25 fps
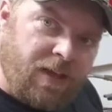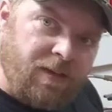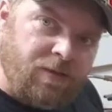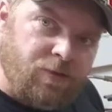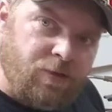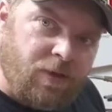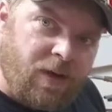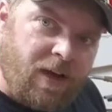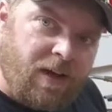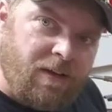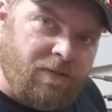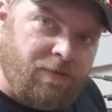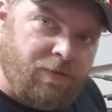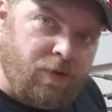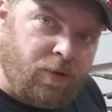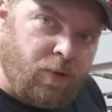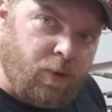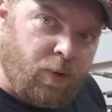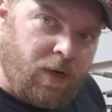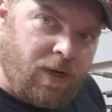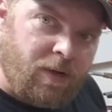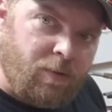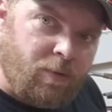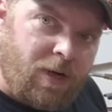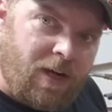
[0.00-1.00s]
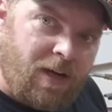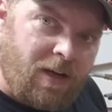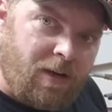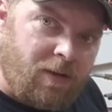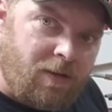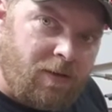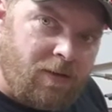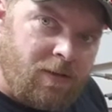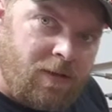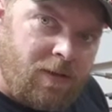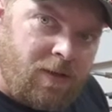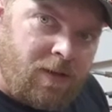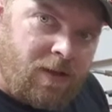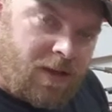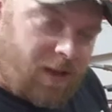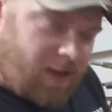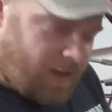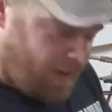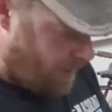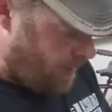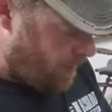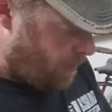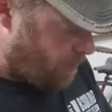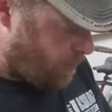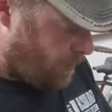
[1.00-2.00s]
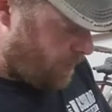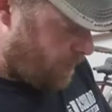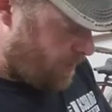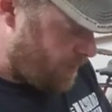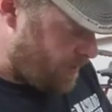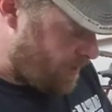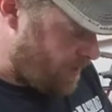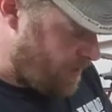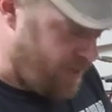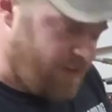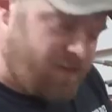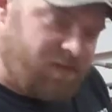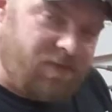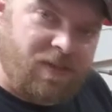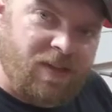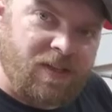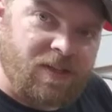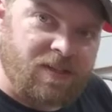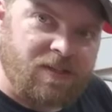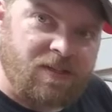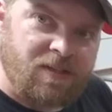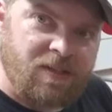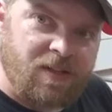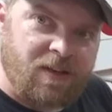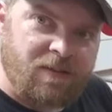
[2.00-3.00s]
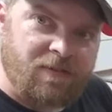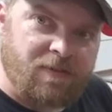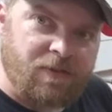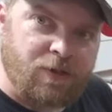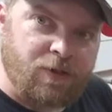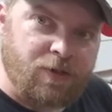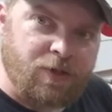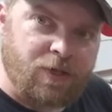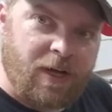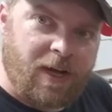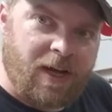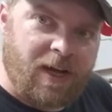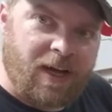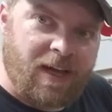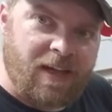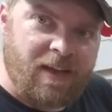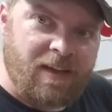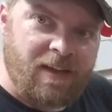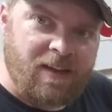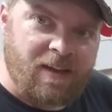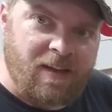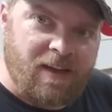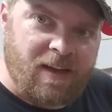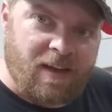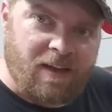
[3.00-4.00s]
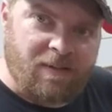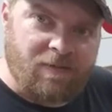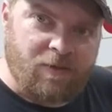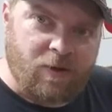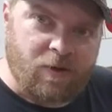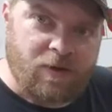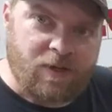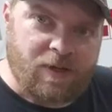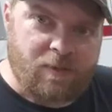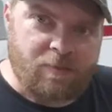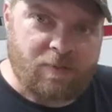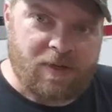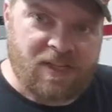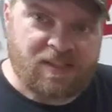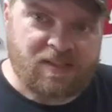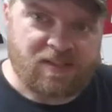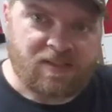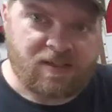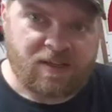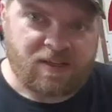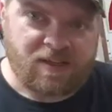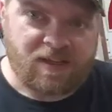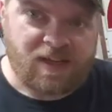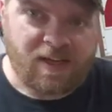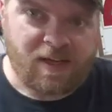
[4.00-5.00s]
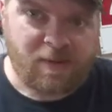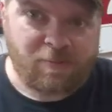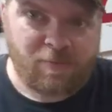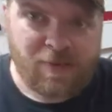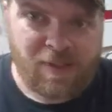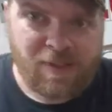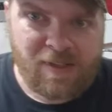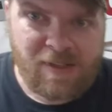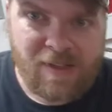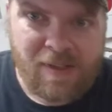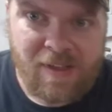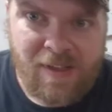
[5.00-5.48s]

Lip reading: dry for quite a while. We're going to give this stuff a shot. I've already mixed it up.